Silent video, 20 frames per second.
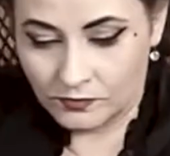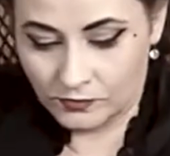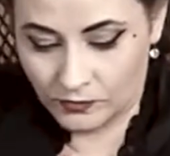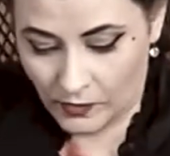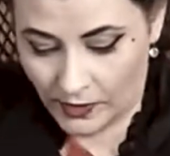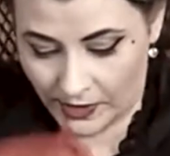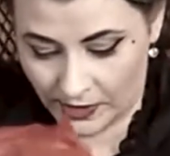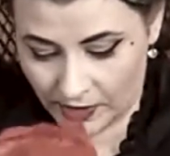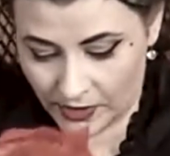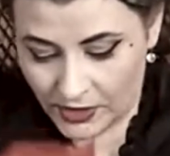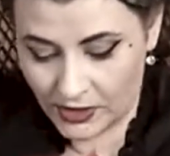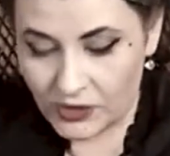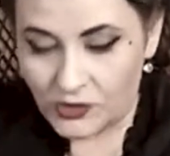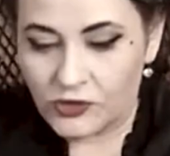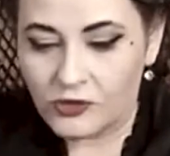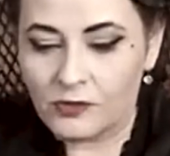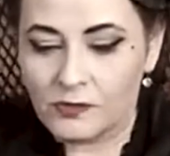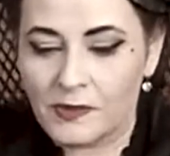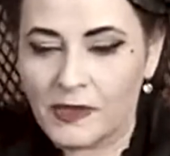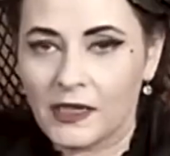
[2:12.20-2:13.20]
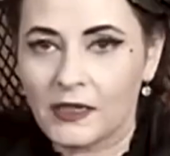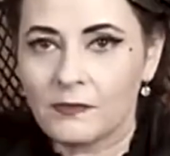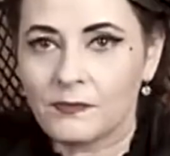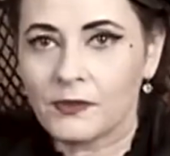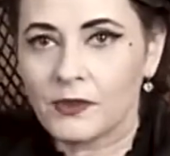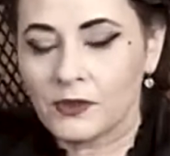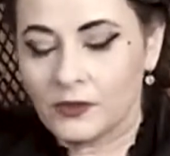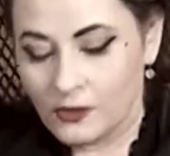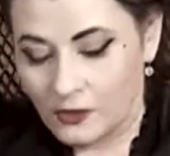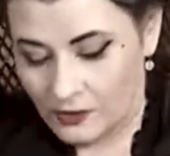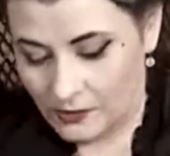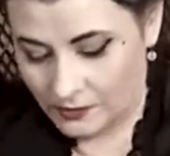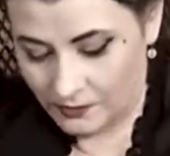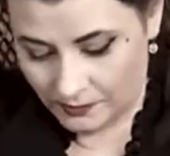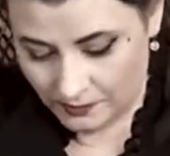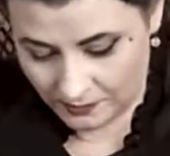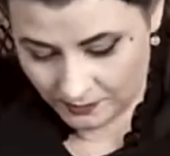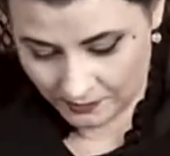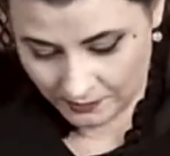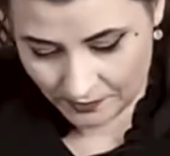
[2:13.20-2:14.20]
Red tissue paper.
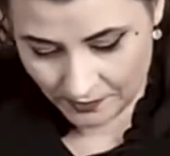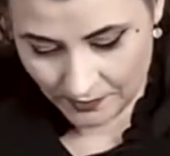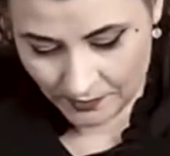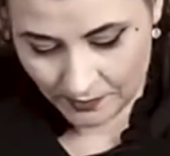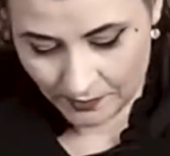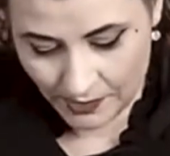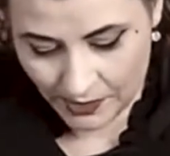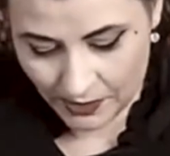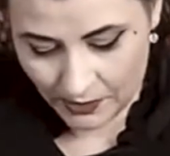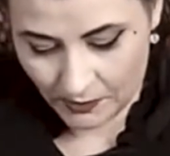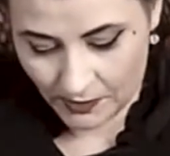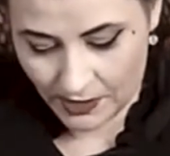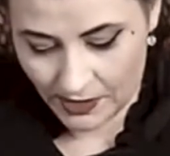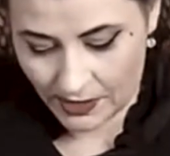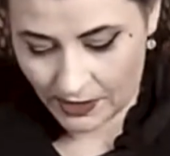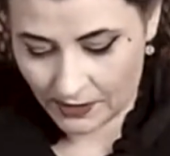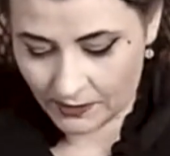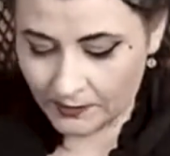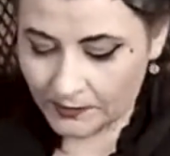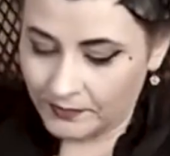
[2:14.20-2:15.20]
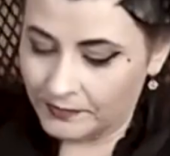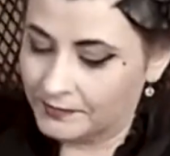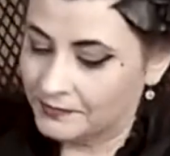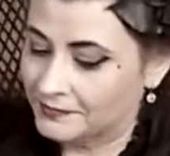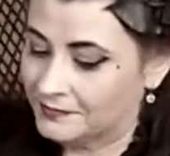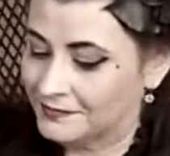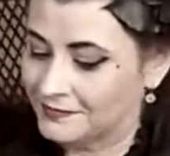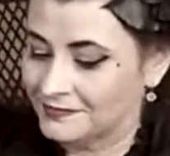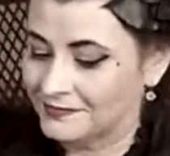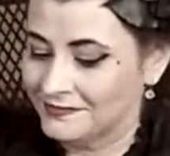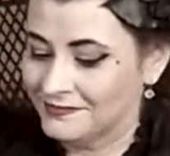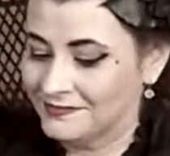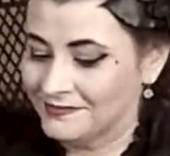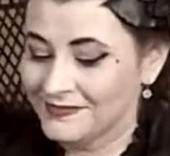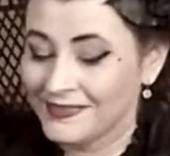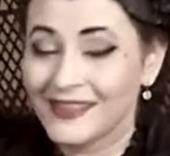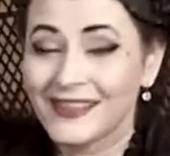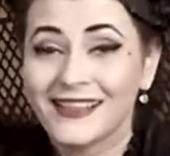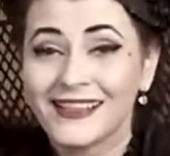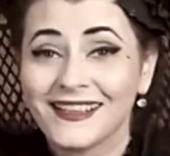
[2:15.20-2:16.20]
By the way,
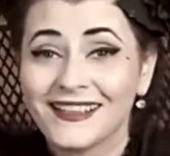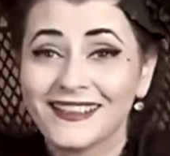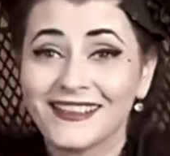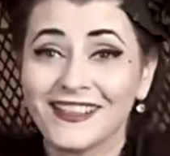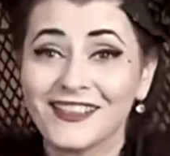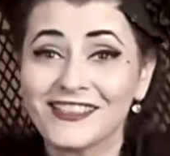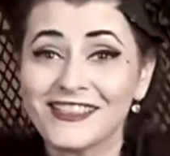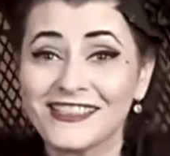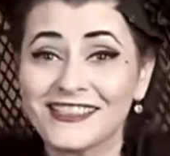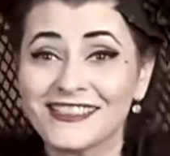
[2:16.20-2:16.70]
there's a